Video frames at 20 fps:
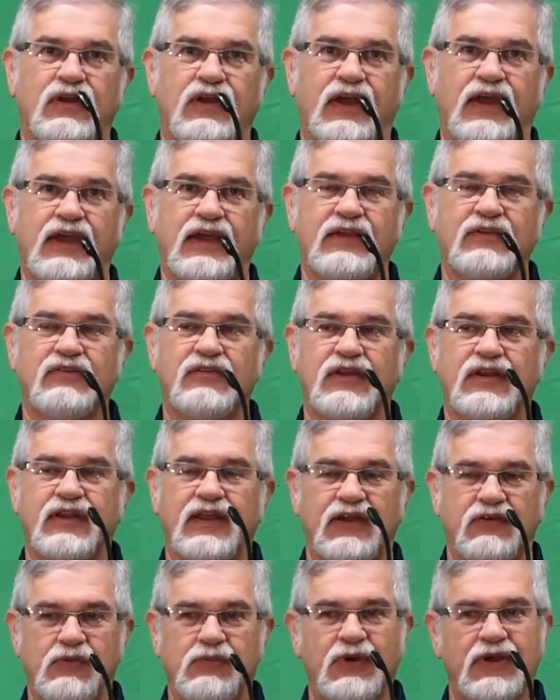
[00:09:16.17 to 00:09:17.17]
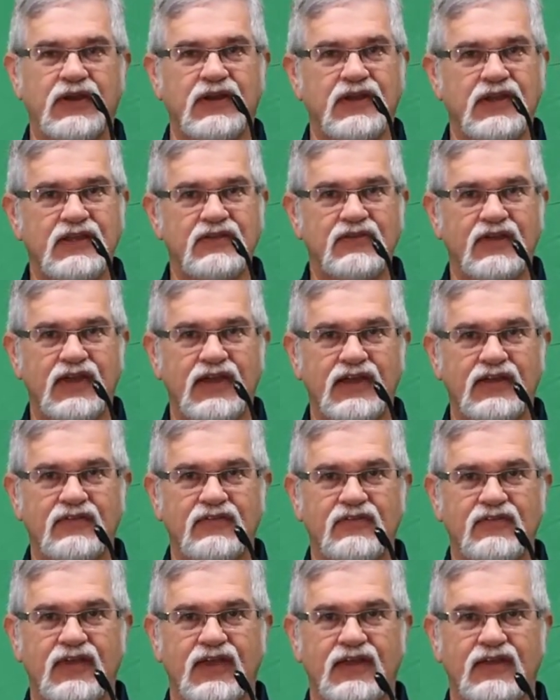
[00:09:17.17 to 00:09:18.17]
a headset, everybody needs a
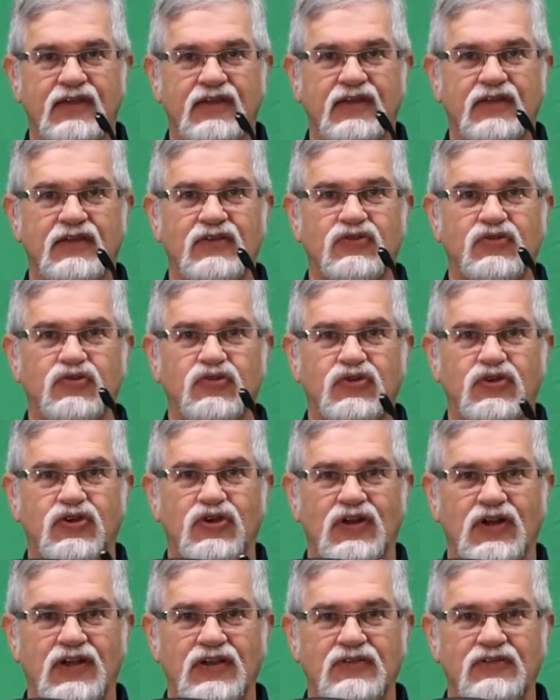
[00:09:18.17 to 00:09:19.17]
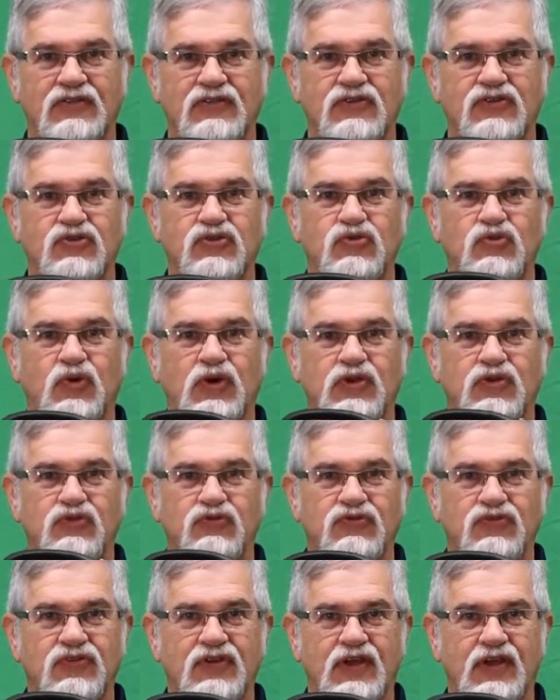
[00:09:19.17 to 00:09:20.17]
headset so you can listen to what you
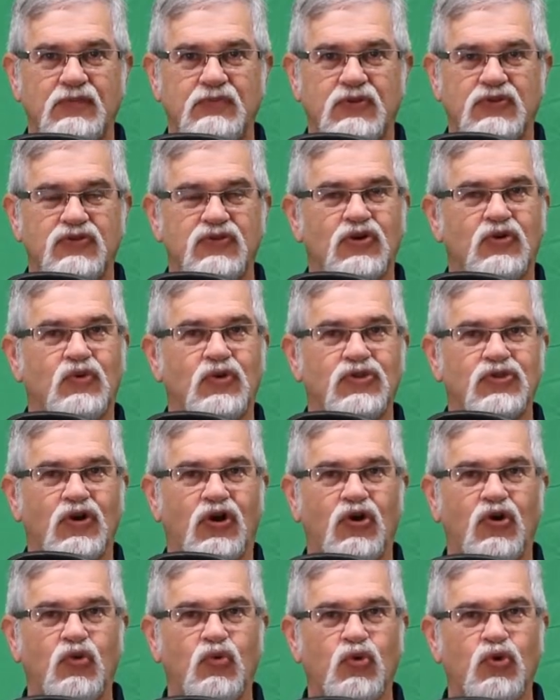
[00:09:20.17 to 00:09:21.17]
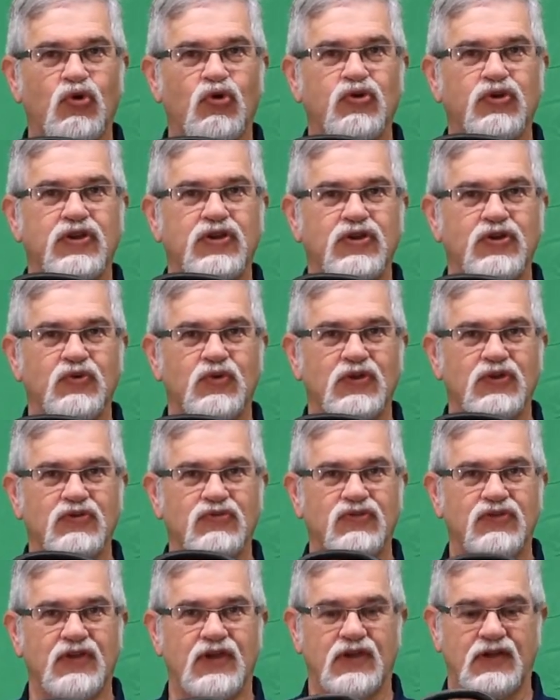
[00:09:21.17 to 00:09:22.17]
said, but you don't want the whole world to hear what you
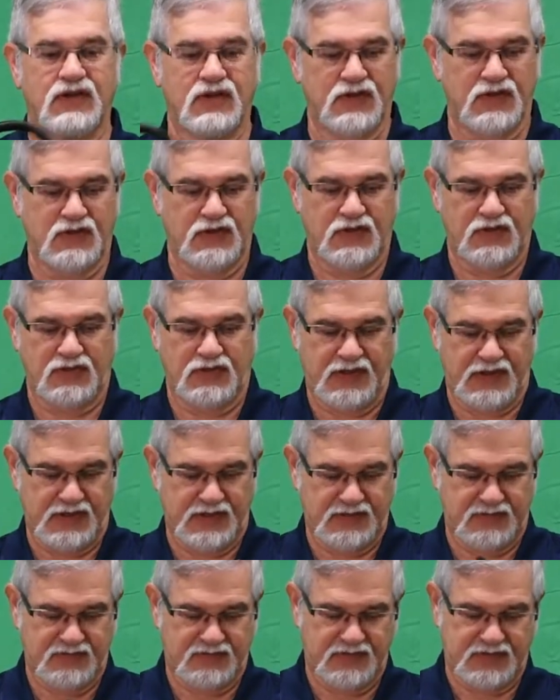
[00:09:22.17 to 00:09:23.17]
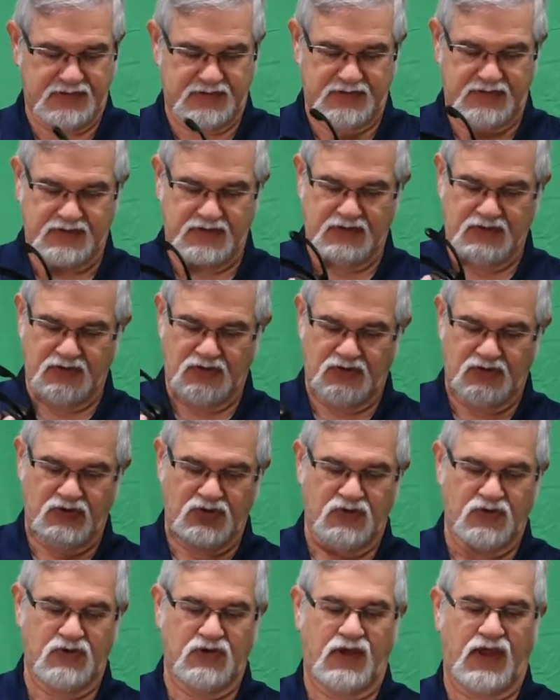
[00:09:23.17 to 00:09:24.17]
said. The headset,
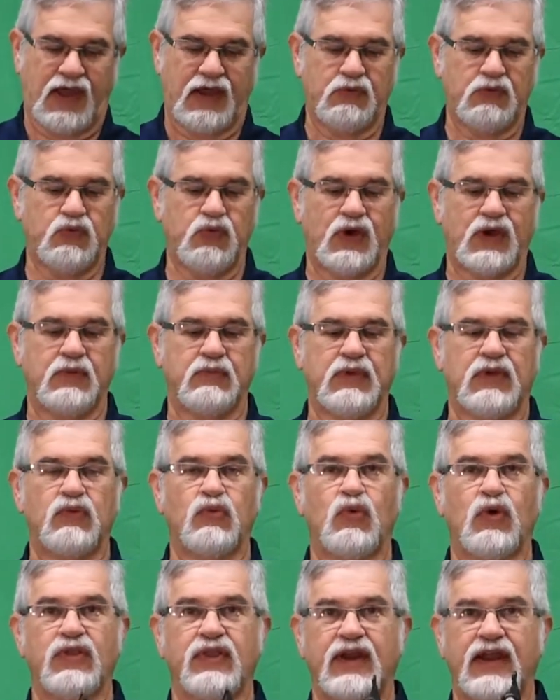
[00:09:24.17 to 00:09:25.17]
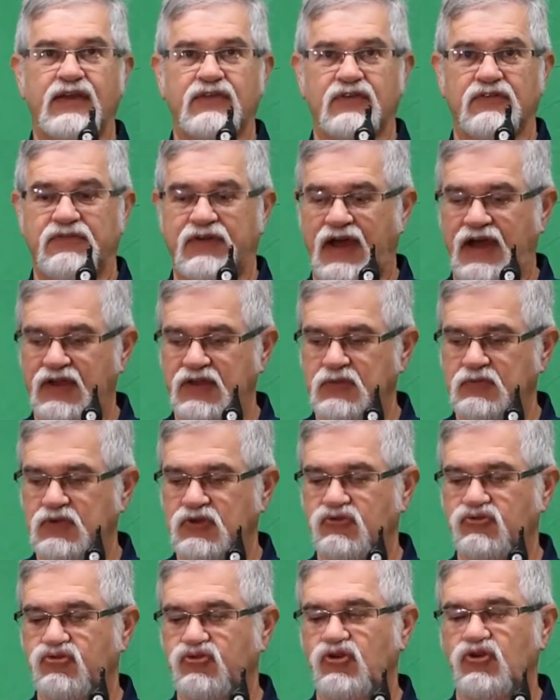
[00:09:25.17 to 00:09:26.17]
I would recommend one that has a volume
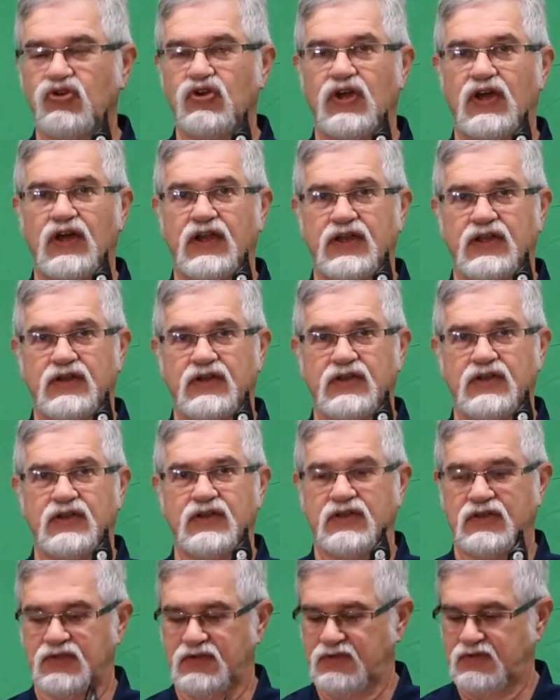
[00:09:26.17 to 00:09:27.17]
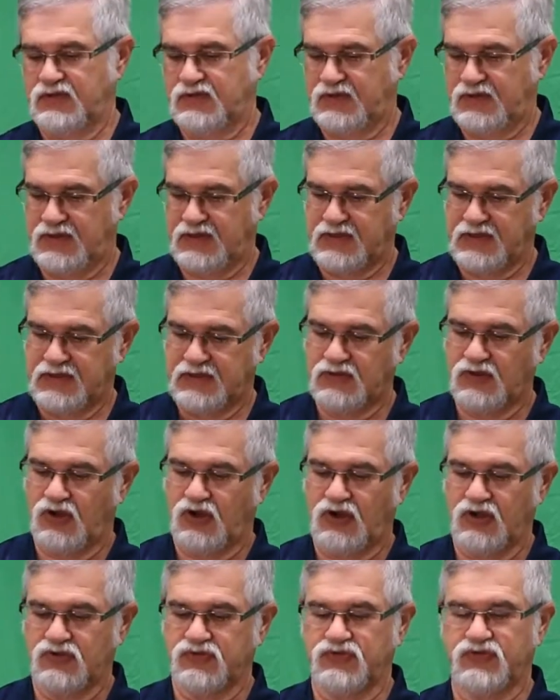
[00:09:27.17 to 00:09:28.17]
control on it and
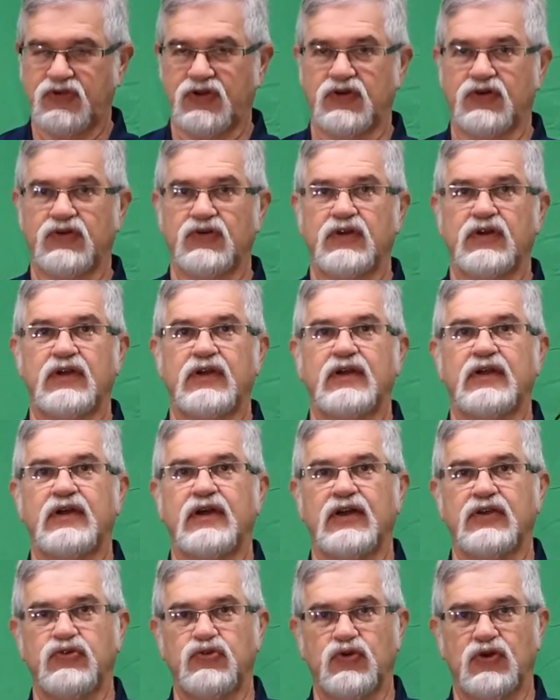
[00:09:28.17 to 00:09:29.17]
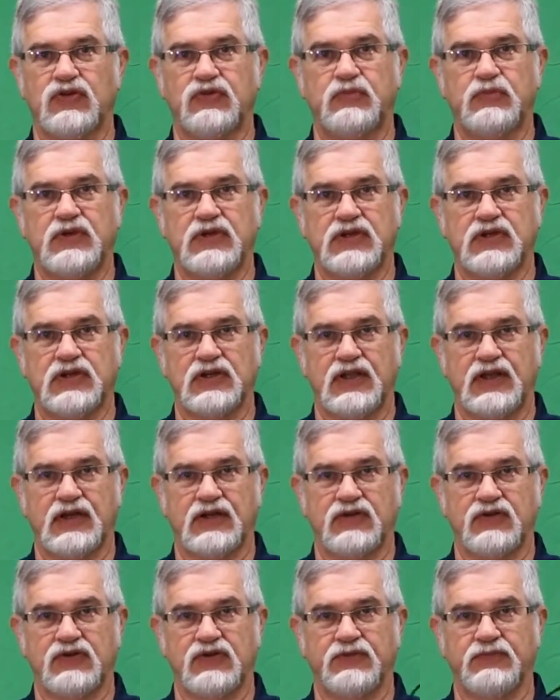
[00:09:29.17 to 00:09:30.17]
also a USB
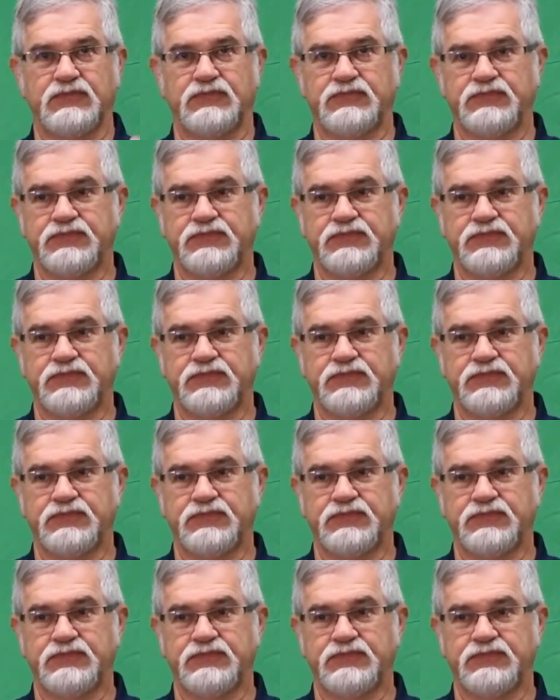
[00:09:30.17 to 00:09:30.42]
connector.